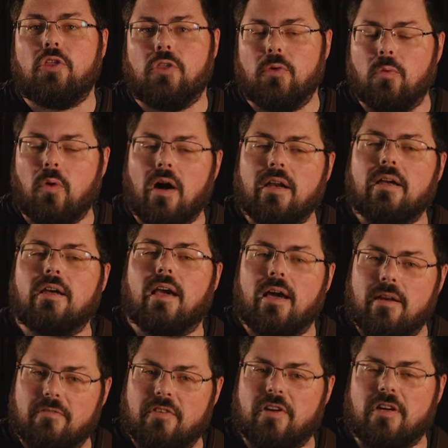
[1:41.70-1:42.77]
You want to kind
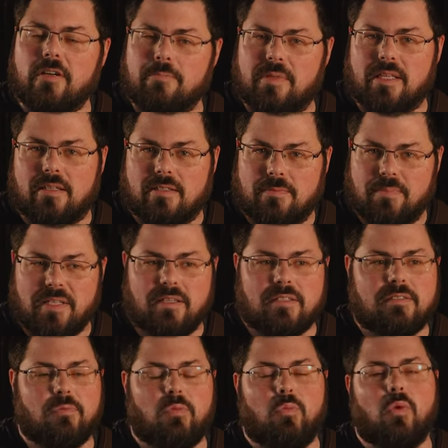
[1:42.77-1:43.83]
of curb this,
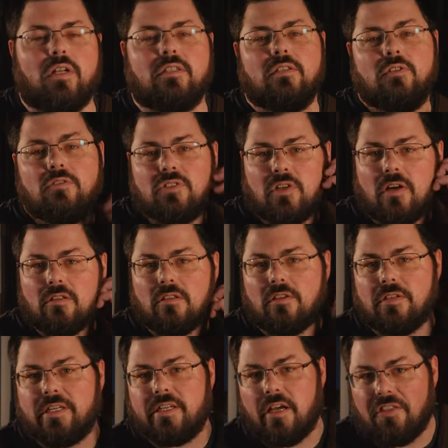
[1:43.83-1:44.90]
because when you start
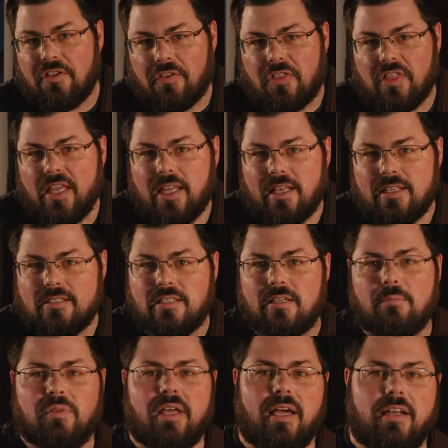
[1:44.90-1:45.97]
learning other things and
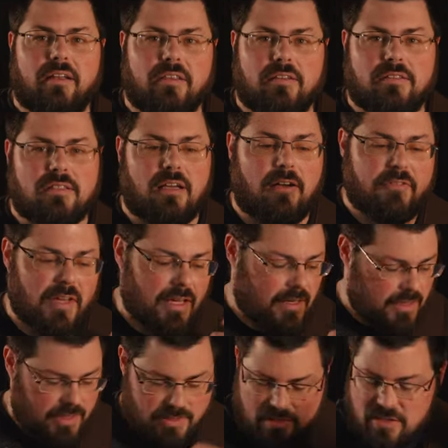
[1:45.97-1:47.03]
applying other stuff,
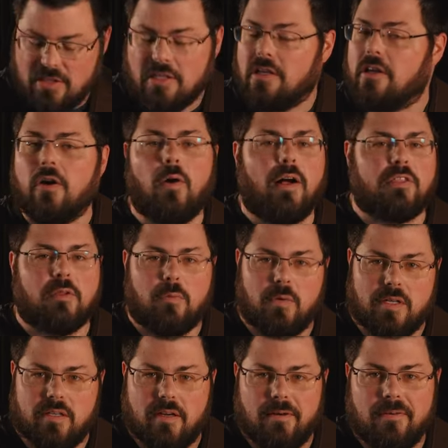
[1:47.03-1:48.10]
this is just going to go out the
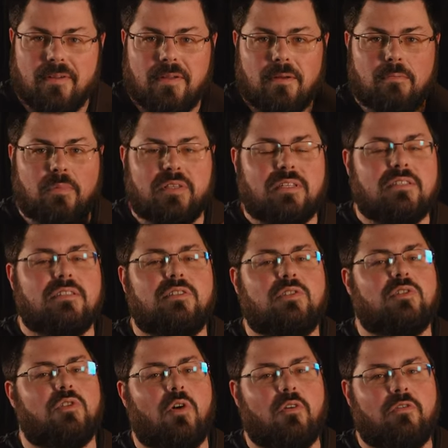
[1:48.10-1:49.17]
window. But this is
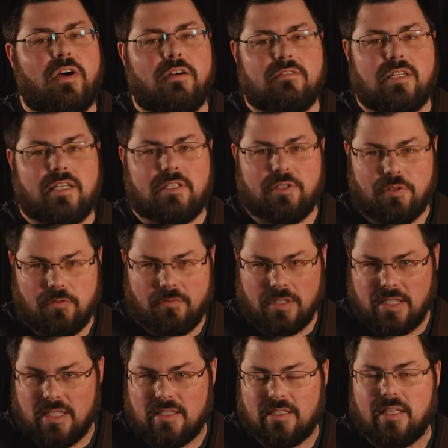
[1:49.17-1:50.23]
so foundational for
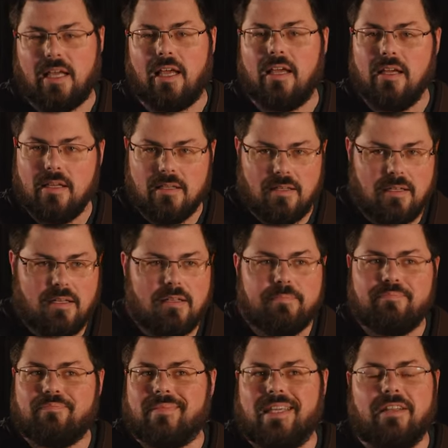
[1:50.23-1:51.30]
this that,
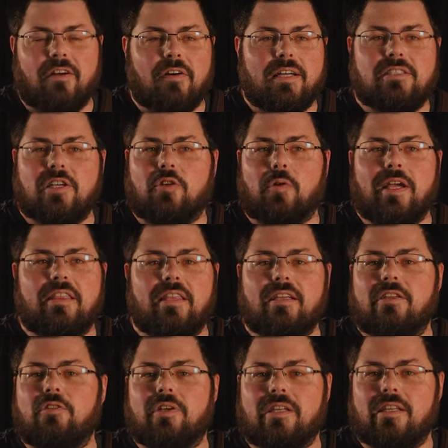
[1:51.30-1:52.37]
you know, it's a great thing
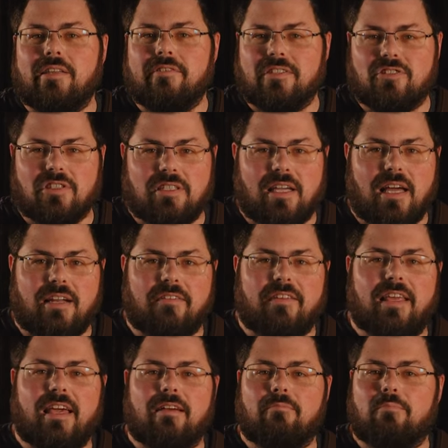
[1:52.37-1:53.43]
you can even just kind of
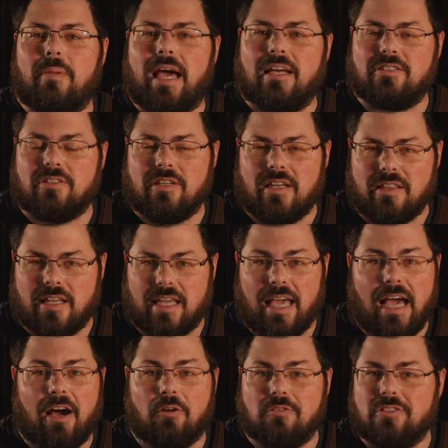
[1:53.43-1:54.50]
get mastered on the
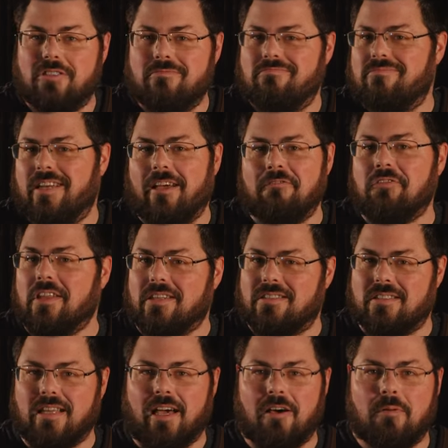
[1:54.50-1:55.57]
couch, Netflix
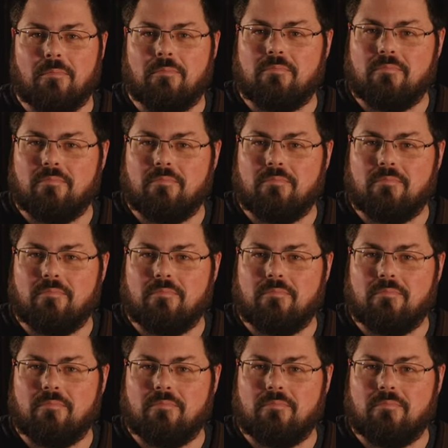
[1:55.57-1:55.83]
style.